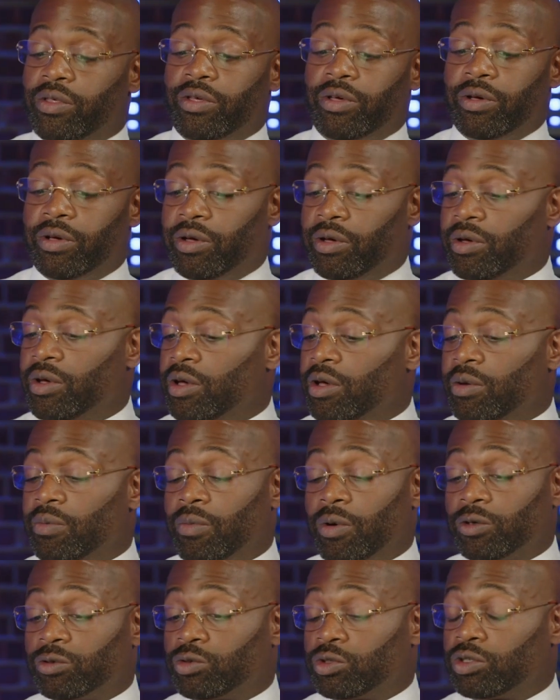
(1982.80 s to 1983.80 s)
the
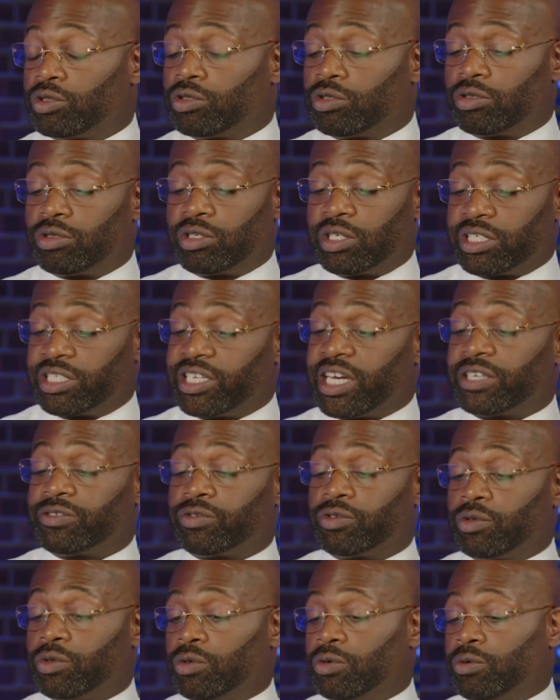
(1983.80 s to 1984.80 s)
most
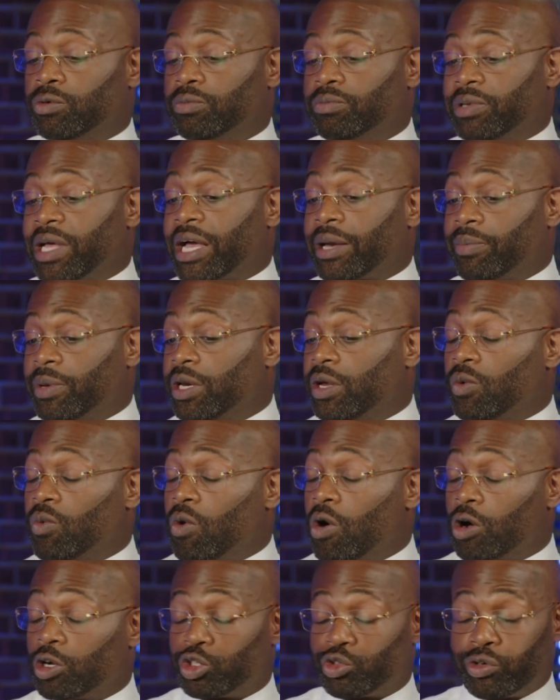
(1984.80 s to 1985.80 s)
successful black men in
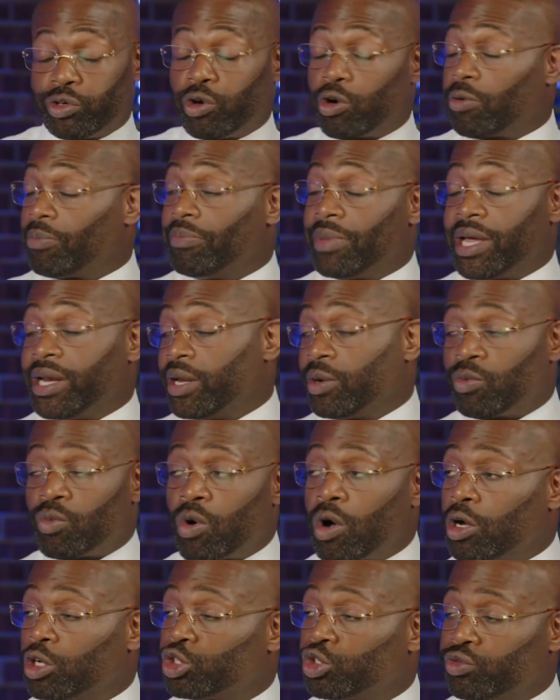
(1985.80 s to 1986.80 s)
Wall Street, or men in
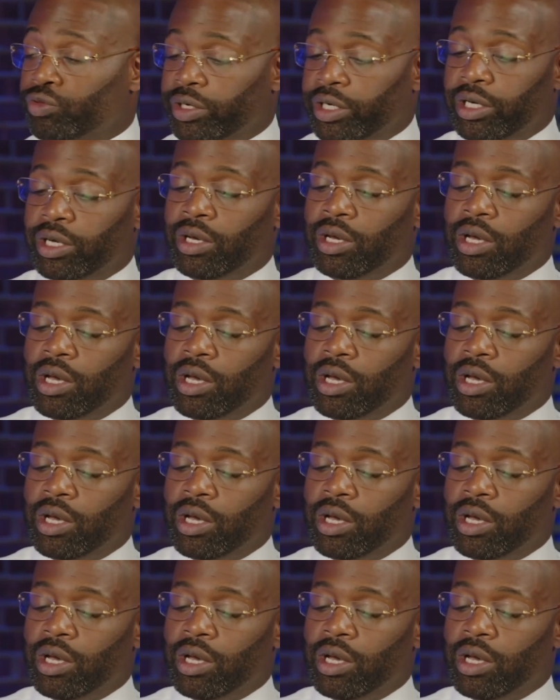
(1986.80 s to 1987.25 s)
Wall Street,